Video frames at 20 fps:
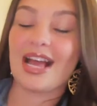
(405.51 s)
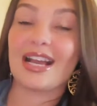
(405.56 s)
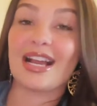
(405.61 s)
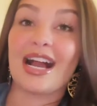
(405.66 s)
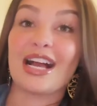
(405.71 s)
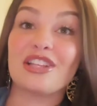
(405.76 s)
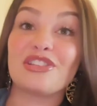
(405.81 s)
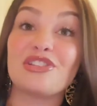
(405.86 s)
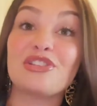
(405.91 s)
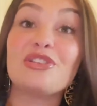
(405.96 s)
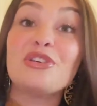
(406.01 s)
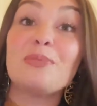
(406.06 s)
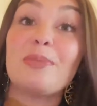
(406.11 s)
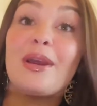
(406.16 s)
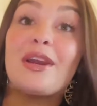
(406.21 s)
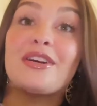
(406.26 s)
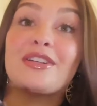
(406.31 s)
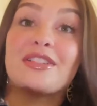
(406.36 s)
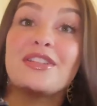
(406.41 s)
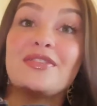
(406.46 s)
I got two
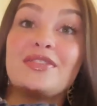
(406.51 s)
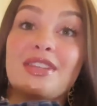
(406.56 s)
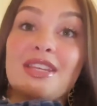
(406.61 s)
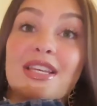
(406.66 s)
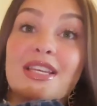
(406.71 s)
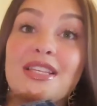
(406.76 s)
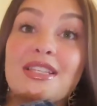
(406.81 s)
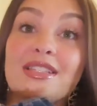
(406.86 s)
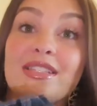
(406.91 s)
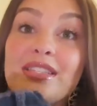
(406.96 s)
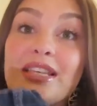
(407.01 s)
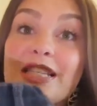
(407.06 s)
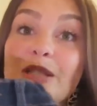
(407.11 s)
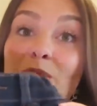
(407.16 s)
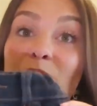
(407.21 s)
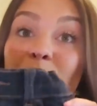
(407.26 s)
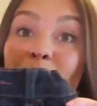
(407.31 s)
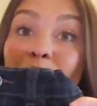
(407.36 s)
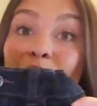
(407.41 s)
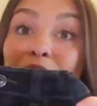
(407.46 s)
pairs of these. These
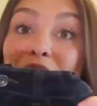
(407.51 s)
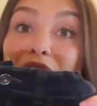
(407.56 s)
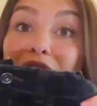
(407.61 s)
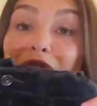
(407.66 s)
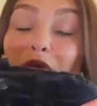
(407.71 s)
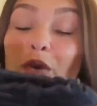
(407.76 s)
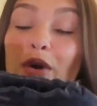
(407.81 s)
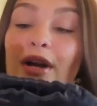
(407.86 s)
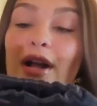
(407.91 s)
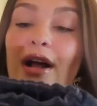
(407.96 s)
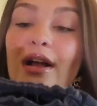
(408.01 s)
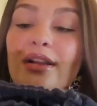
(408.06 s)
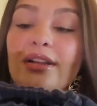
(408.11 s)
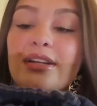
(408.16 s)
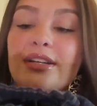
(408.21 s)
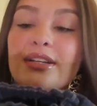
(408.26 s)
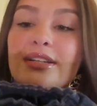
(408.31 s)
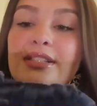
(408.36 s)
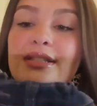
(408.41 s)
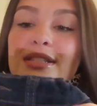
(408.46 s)
were only
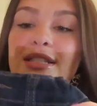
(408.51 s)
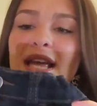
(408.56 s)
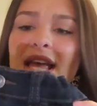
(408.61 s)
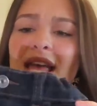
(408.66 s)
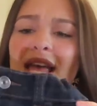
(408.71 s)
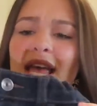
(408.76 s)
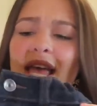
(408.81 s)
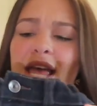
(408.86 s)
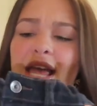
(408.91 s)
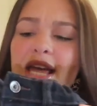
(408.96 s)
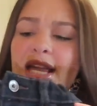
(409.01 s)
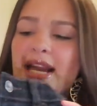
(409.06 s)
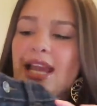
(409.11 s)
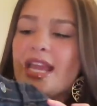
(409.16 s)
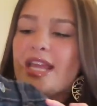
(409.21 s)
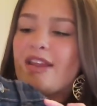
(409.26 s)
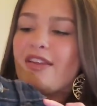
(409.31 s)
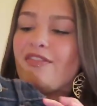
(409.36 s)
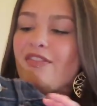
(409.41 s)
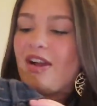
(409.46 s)

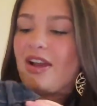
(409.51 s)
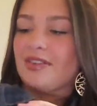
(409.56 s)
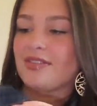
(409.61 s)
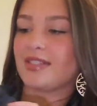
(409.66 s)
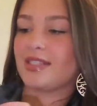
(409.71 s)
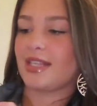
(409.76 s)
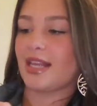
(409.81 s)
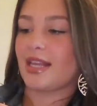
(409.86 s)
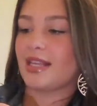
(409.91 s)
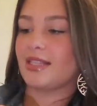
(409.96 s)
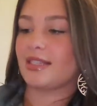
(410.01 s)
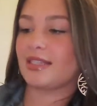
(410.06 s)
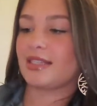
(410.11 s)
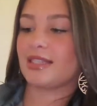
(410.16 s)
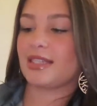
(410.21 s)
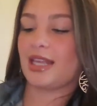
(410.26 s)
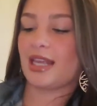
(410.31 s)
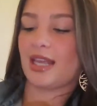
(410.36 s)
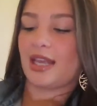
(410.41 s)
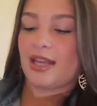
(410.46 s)

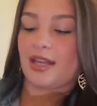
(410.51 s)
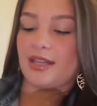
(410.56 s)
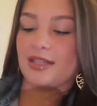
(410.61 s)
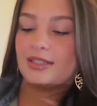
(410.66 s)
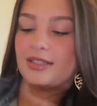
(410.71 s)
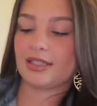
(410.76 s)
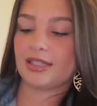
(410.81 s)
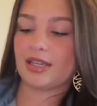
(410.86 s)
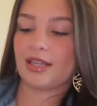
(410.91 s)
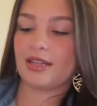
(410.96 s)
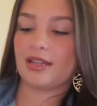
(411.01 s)
$4.85, and